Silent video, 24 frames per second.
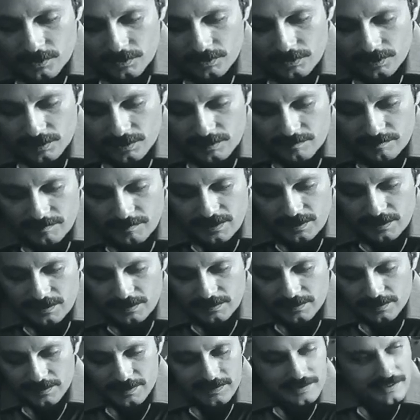You don't
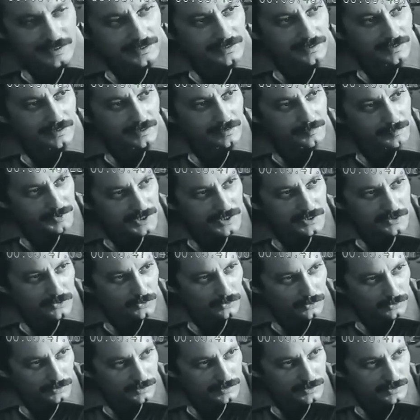mean exactly peace
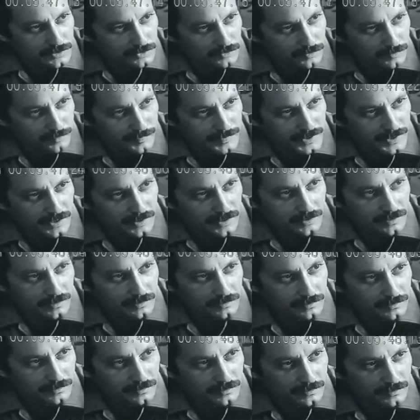talks, you
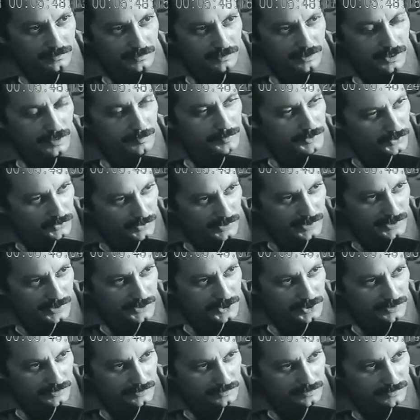mean
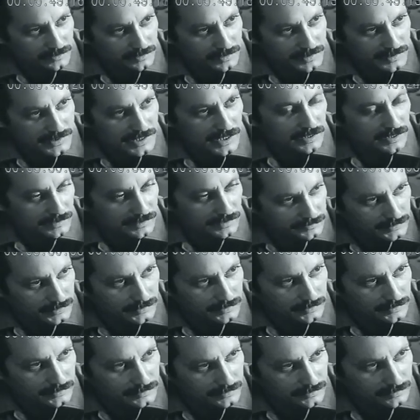capitulation,
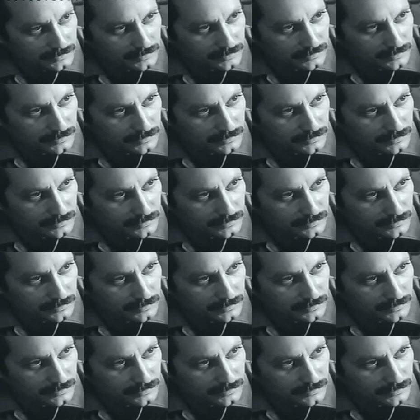surrendering.